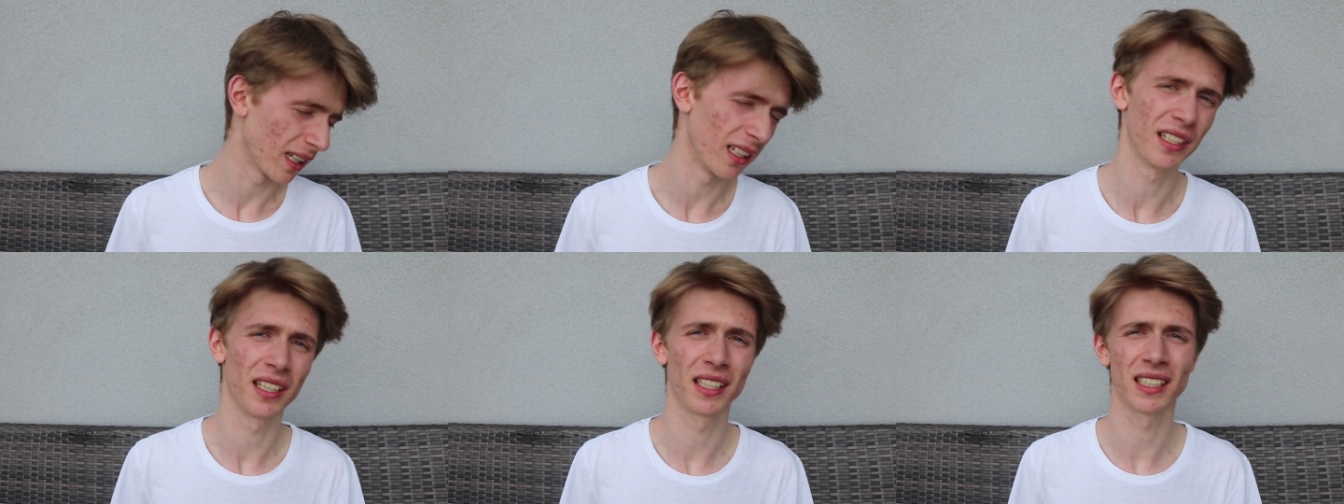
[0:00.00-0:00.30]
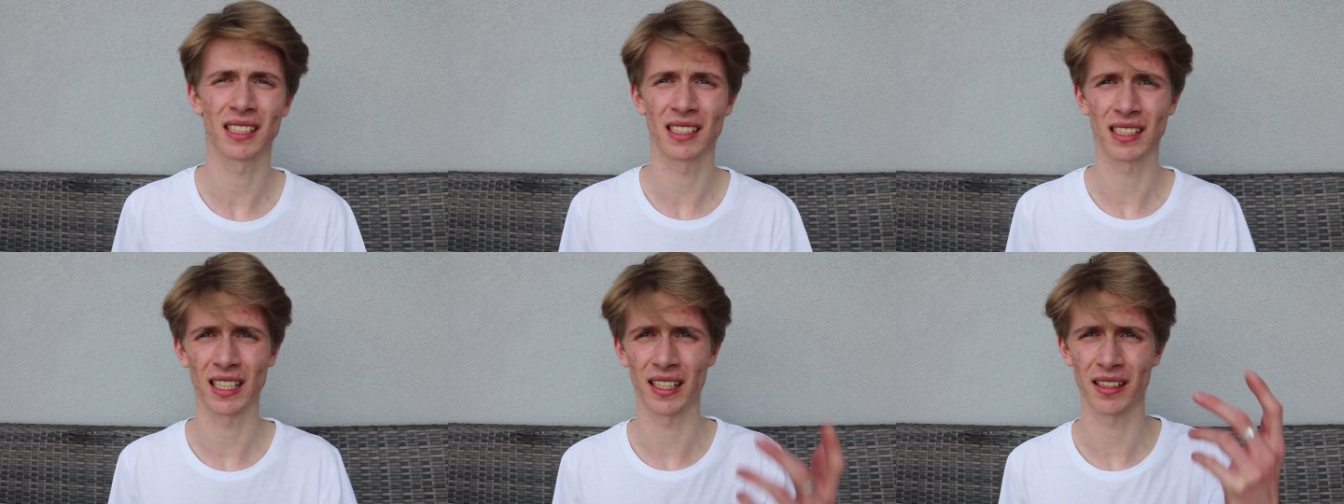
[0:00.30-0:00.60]

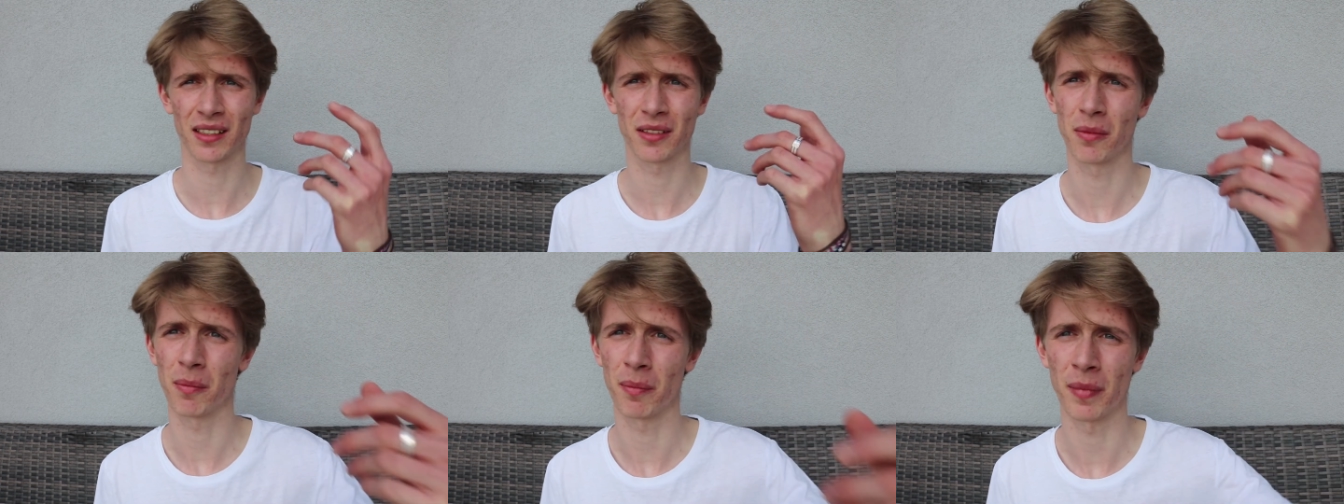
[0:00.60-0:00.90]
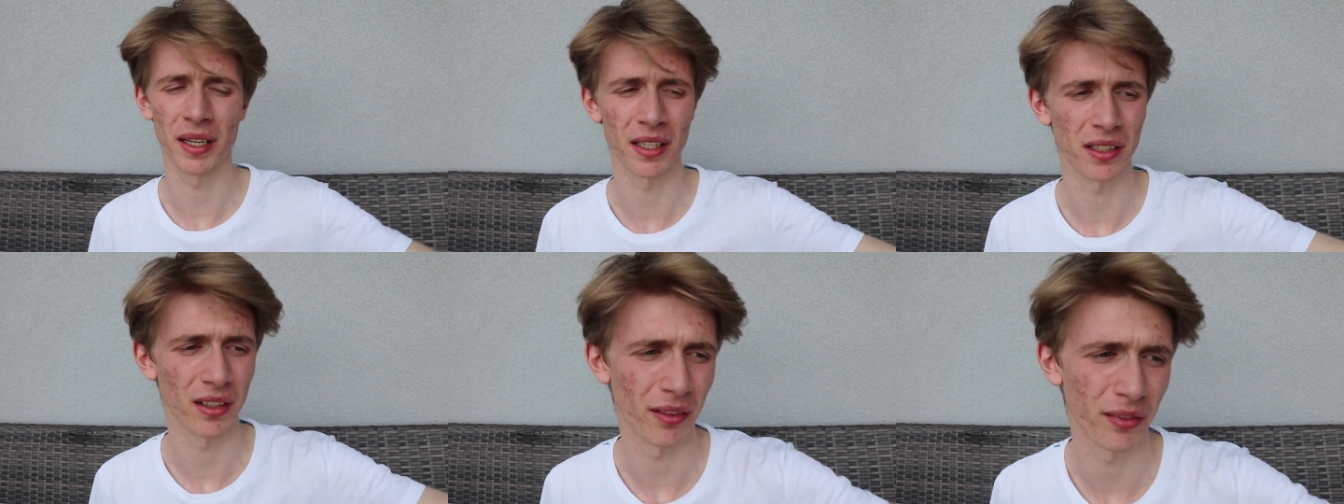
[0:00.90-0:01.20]
Just like
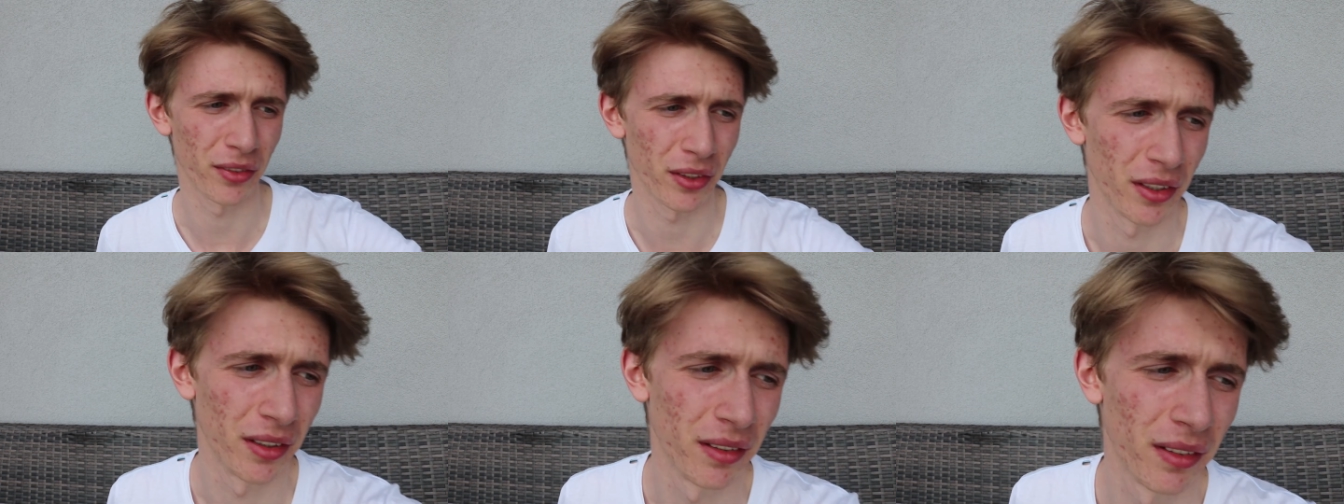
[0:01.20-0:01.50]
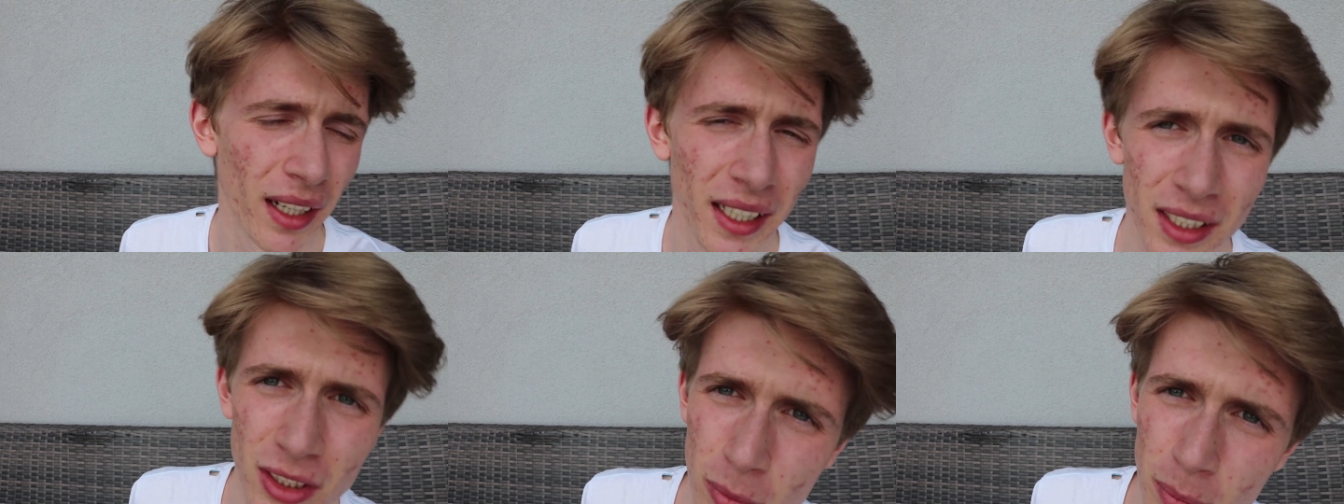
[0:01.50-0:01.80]
many of you,
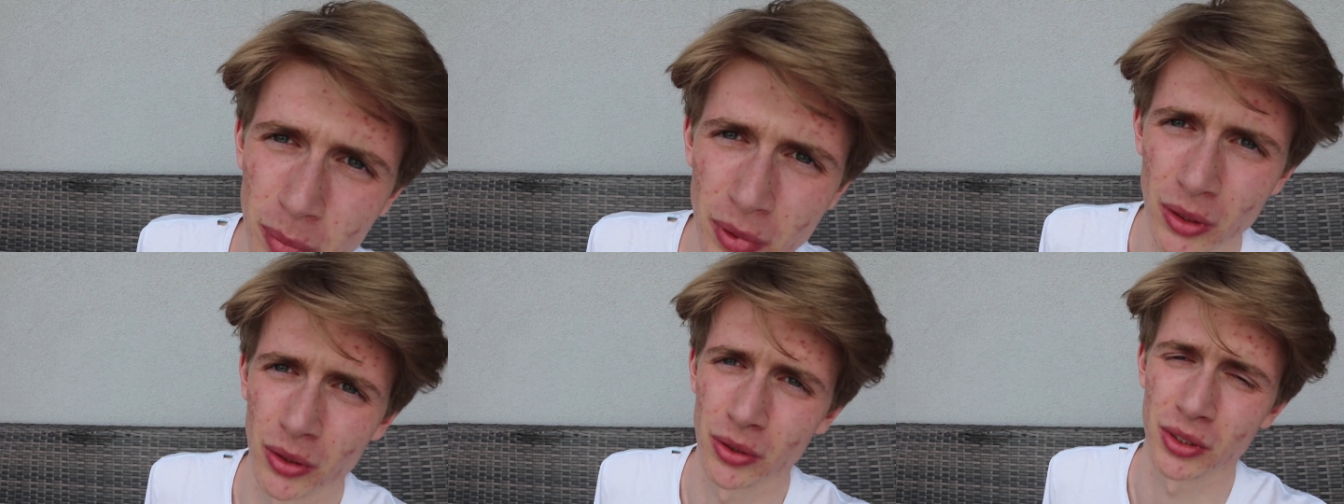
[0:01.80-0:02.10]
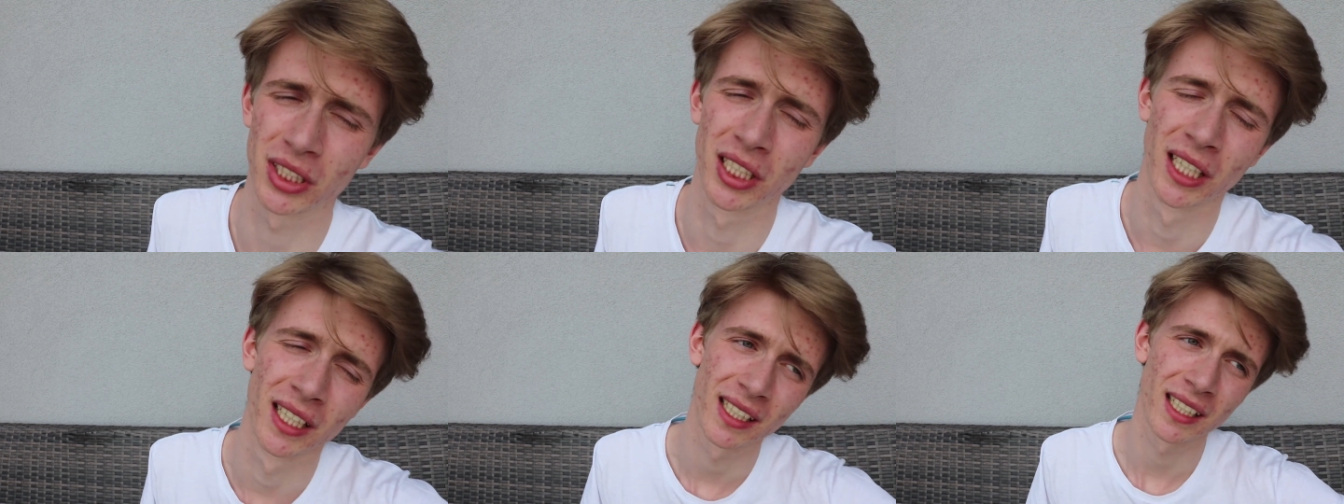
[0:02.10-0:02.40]
I
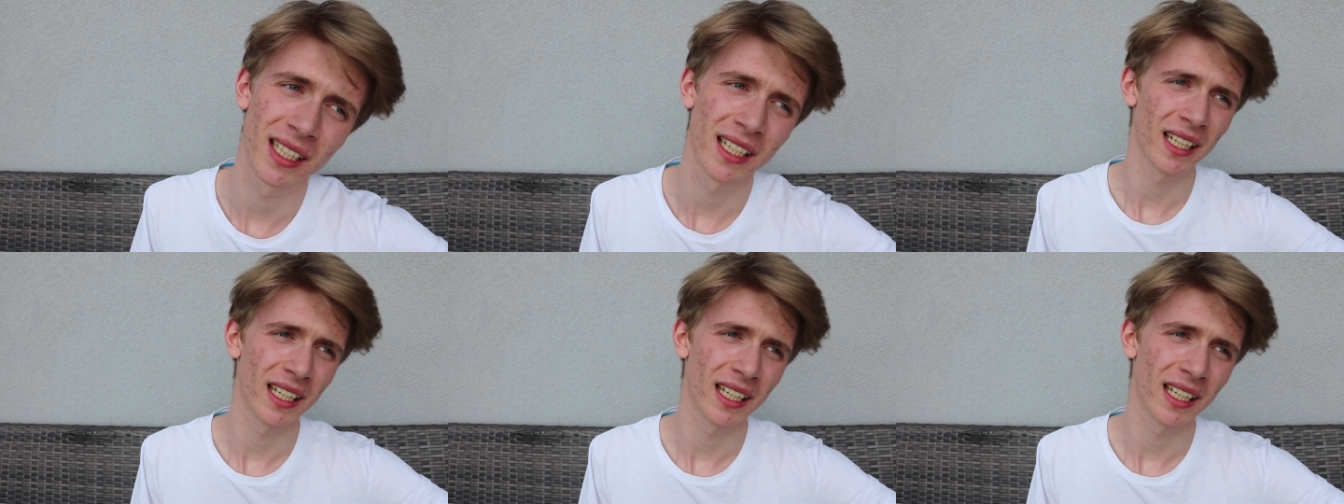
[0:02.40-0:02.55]
suppose.